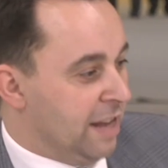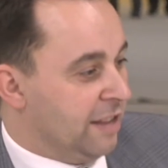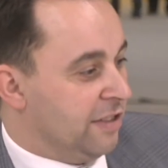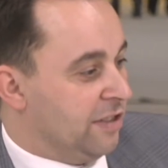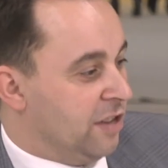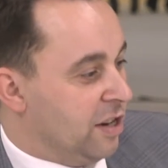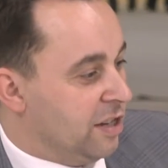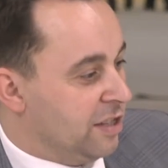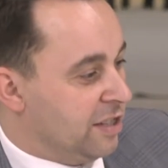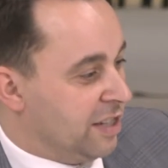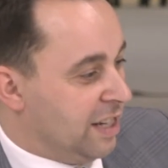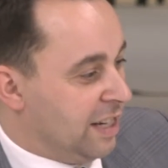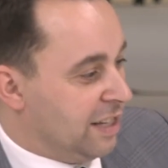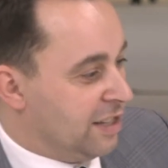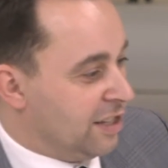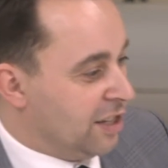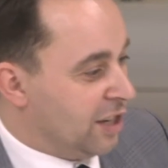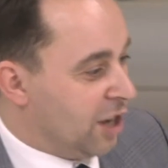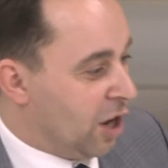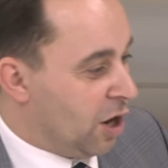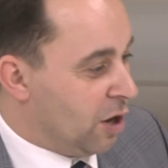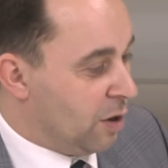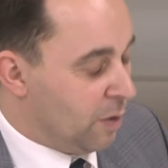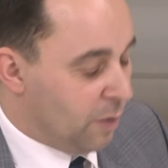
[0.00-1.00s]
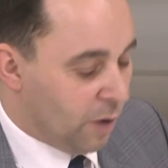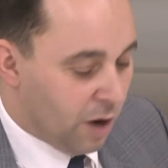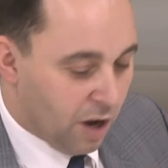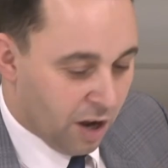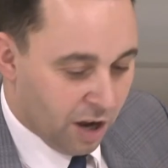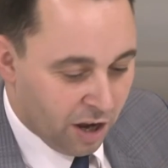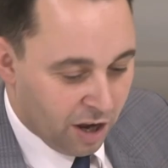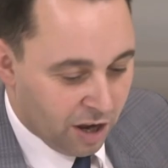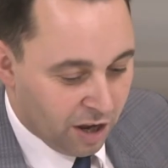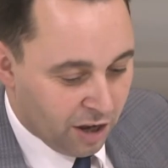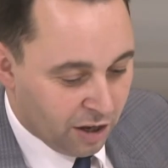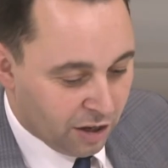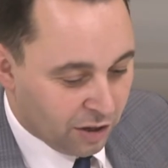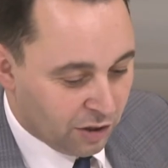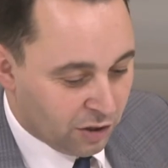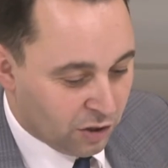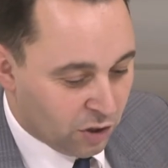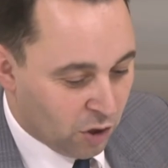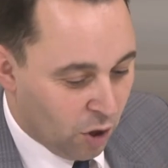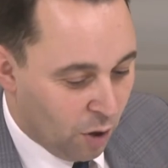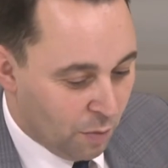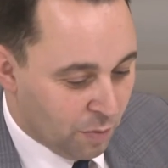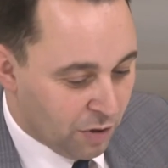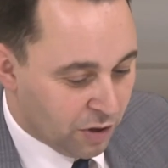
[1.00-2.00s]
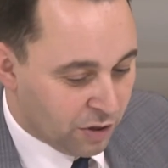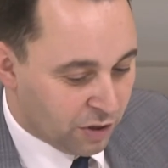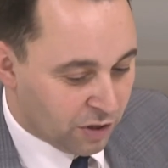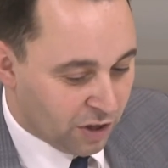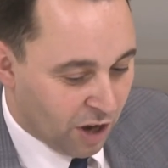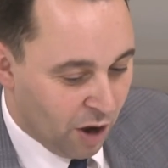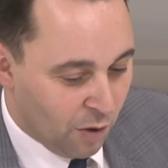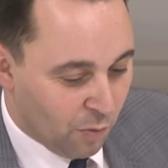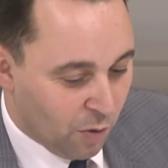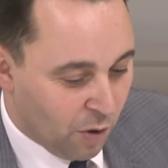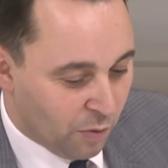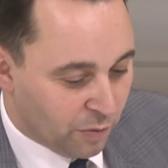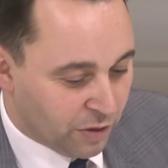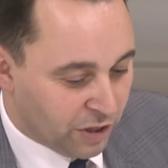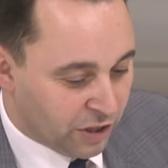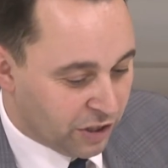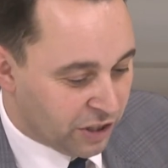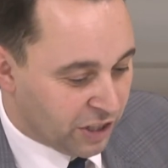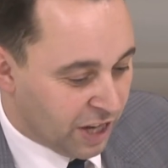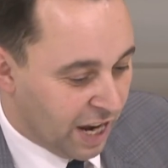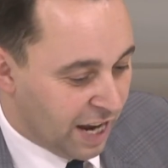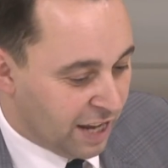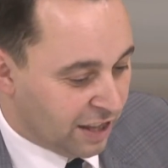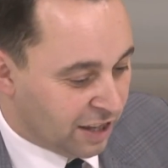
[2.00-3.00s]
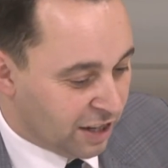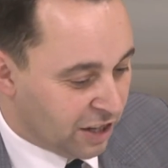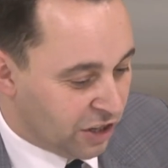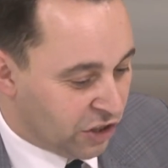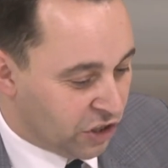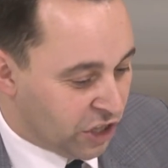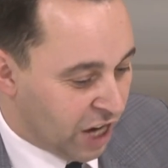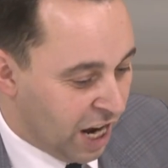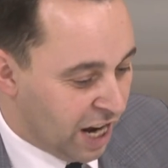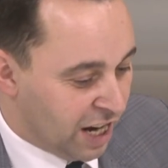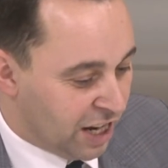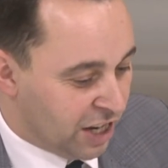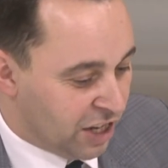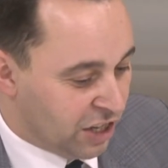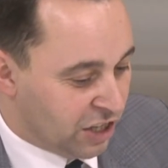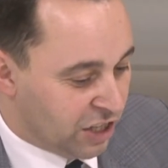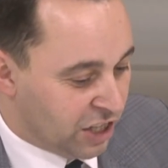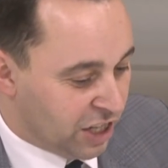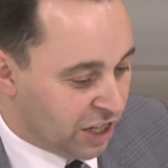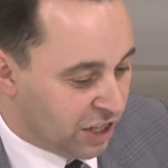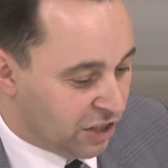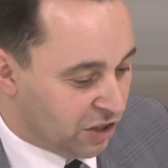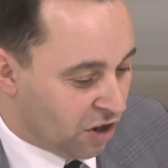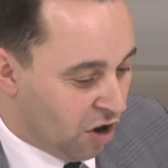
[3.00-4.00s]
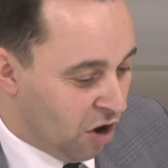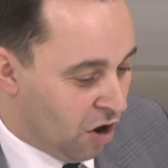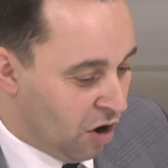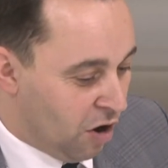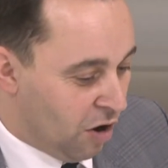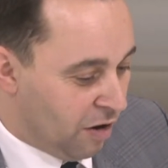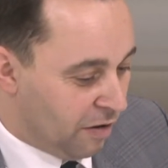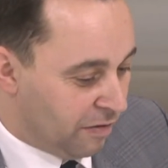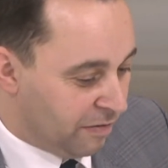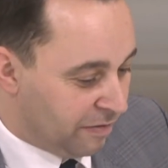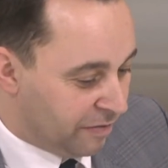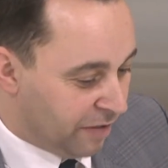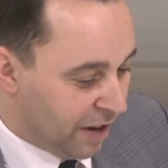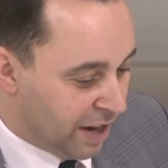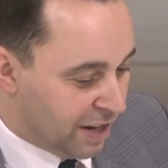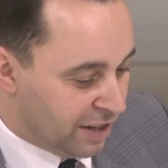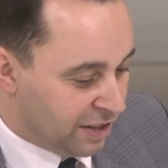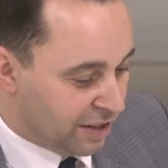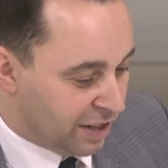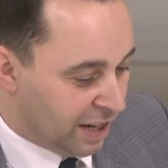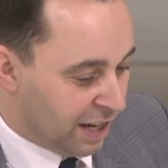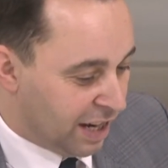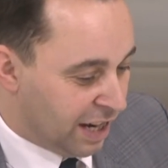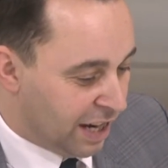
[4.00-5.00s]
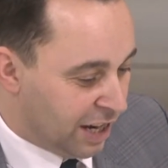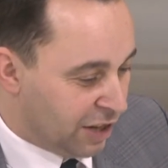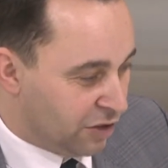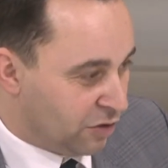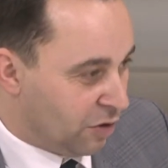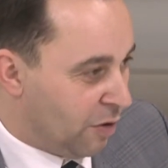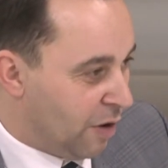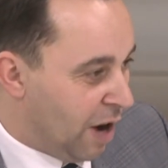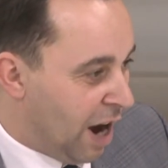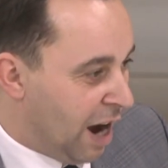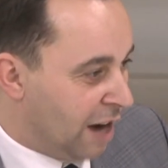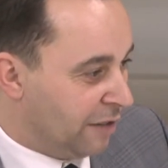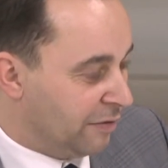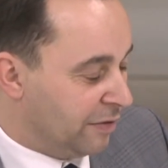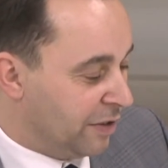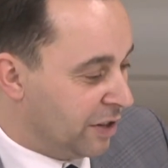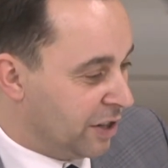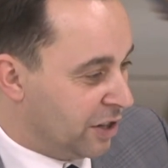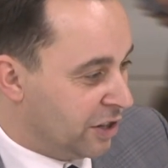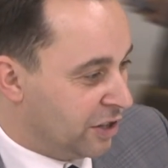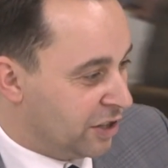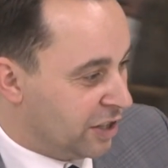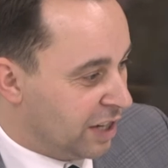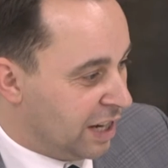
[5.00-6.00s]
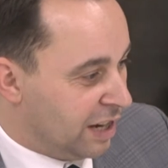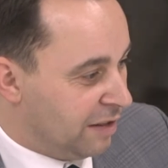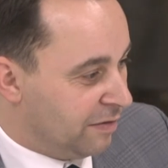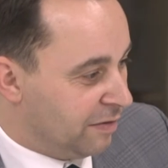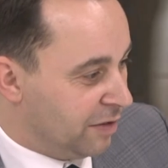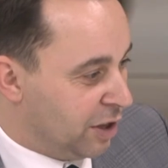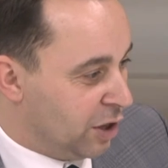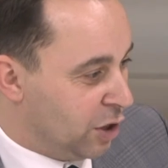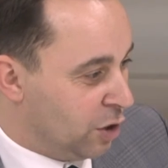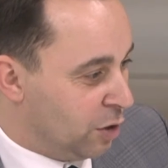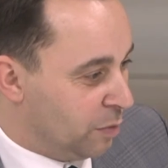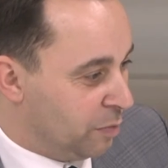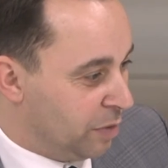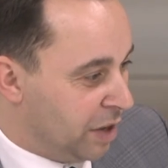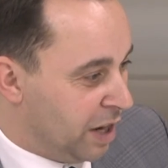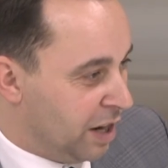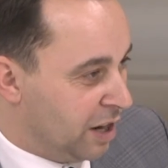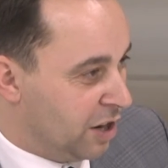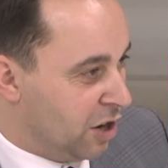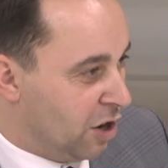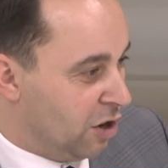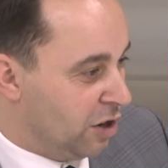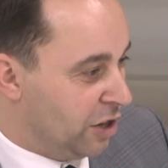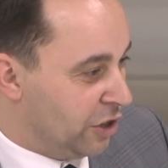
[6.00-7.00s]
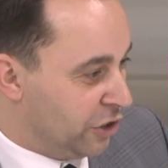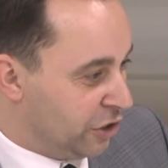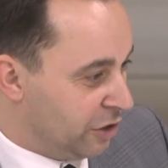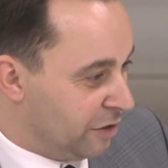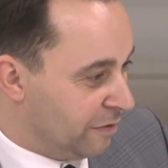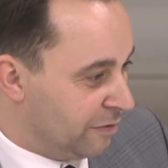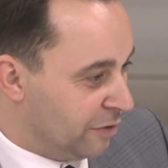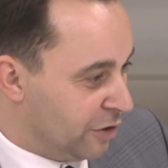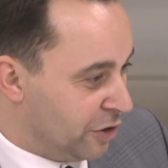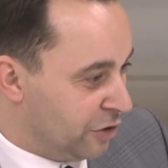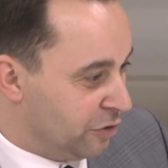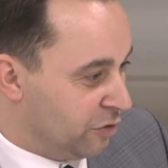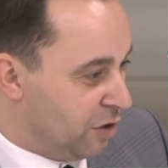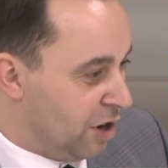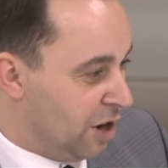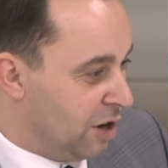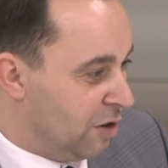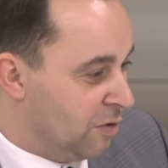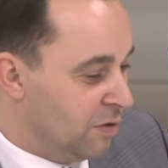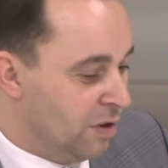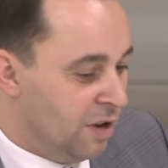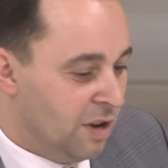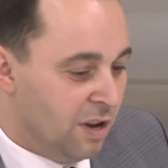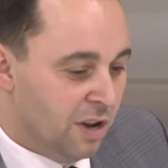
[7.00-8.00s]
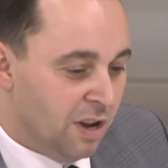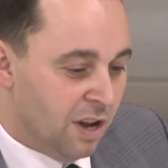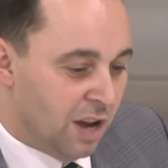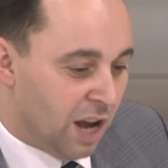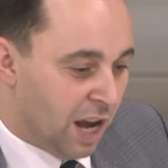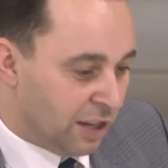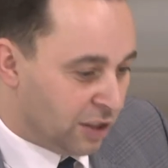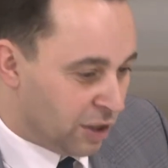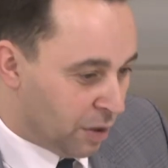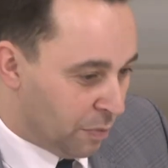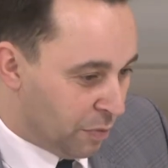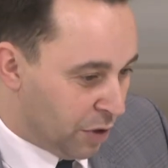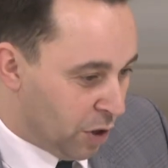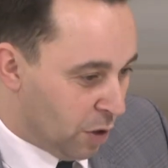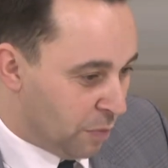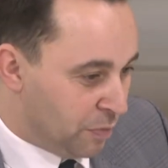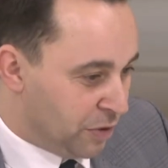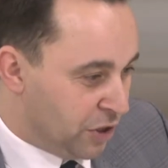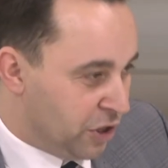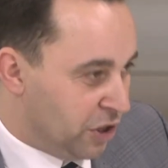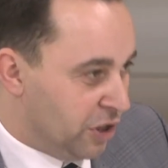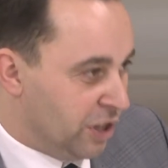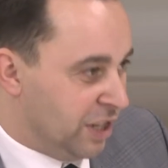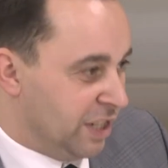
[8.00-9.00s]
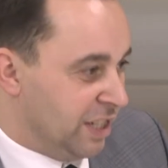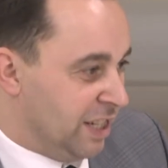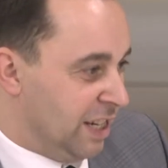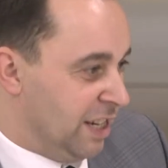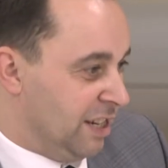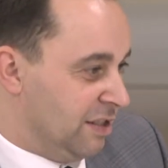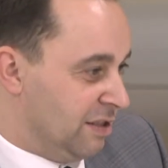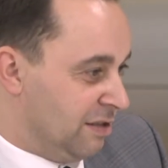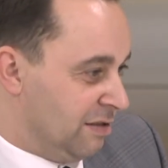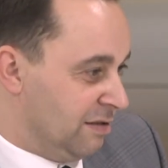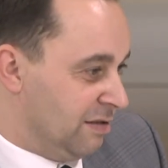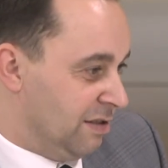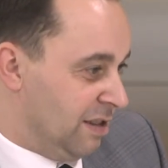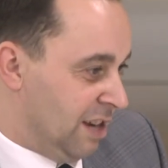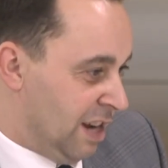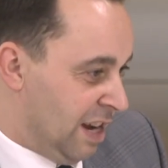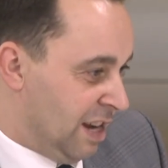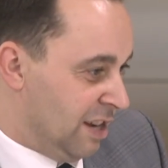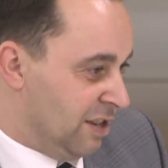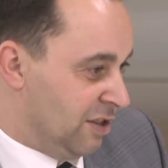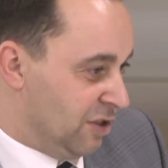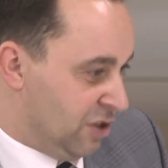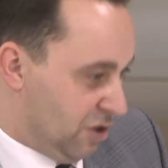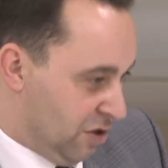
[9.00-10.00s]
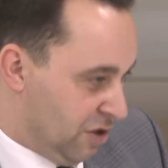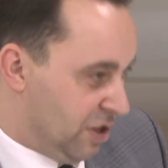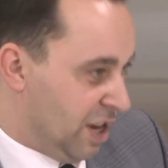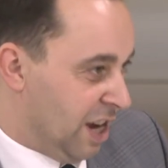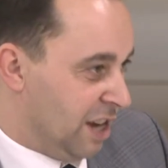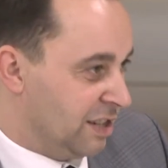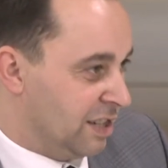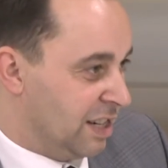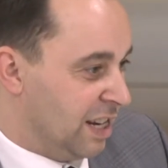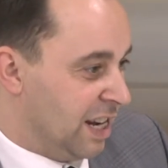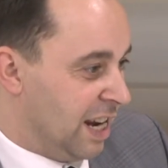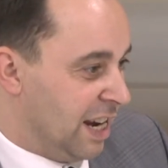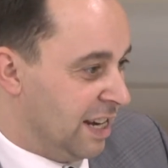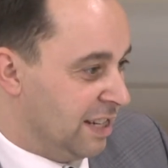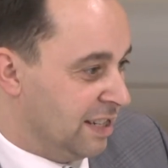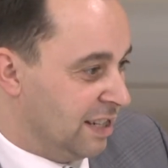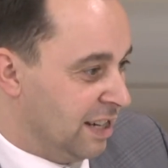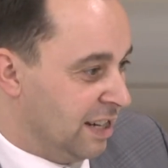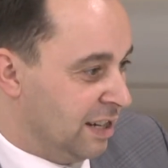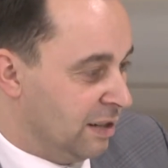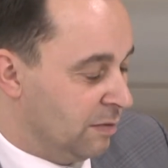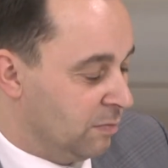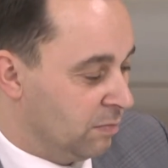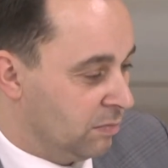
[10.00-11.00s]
30 to go, Tomas, what would you say the challenges are facing Israel advocacy for the European Coalition for Israel and some of the opportunities in 2018?